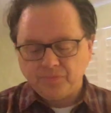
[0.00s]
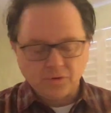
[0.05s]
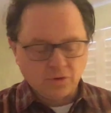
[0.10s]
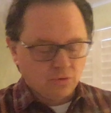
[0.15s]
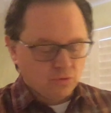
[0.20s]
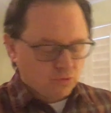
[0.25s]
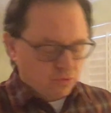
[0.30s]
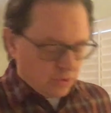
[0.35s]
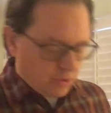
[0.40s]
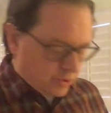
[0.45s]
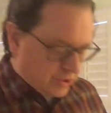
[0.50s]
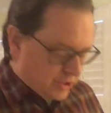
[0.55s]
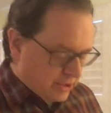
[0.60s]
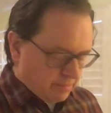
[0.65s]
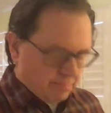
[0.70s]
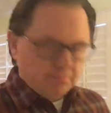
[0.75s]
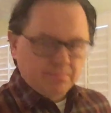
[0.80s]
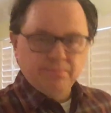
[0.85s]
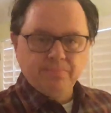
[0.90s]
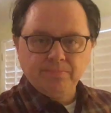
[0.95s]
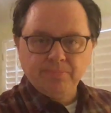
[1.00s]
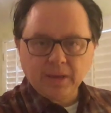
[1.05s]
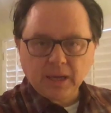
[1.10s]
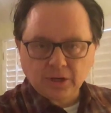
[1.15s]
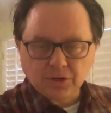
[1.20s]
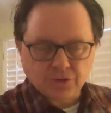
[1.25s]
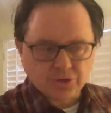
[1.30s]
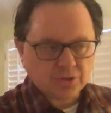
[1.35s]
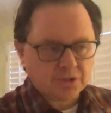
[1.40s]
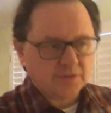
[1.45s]
gruesome
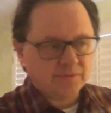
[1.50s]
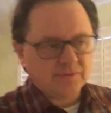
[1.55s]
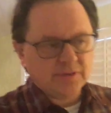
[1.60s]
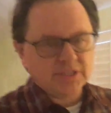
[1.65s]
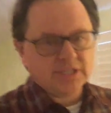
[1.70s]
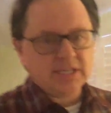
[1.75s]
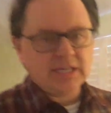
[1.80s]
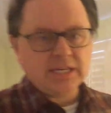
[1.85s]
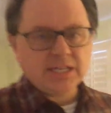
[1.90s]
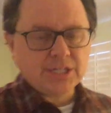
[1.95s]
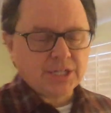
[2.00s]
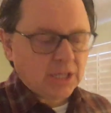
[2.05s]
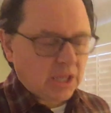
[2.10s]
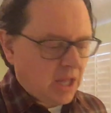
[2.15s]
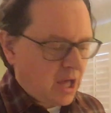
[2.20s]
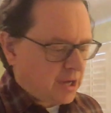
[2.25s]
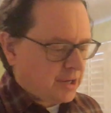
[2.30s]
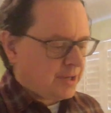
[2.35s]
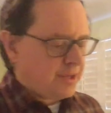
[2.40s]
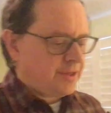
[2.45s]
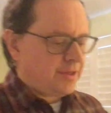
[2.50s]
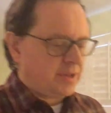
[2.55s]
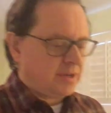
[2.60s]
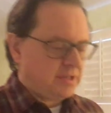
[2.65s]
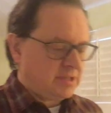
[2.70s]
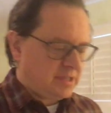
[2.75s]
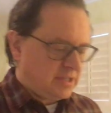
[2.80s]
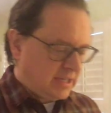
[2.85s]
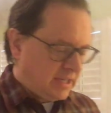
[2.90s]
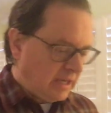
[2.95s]
pictures of diseased lungs
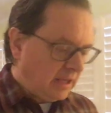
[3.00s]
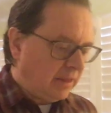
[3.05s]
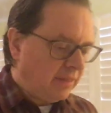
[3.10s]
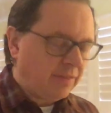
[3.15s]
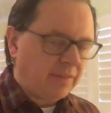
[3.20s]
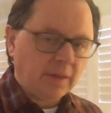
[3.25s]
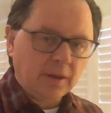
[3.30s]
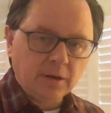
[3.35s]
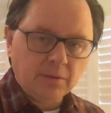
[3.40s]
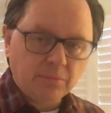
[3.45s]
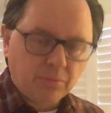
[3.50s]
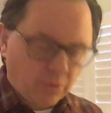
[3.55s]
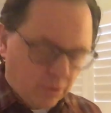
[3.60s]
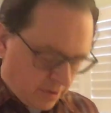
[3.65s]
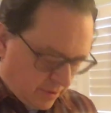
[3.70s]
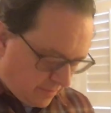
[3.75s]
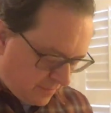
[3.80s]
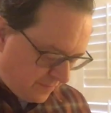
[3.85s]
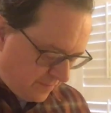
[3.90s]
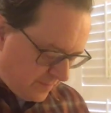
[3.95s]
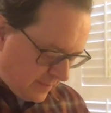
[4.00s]
and teeth and aborted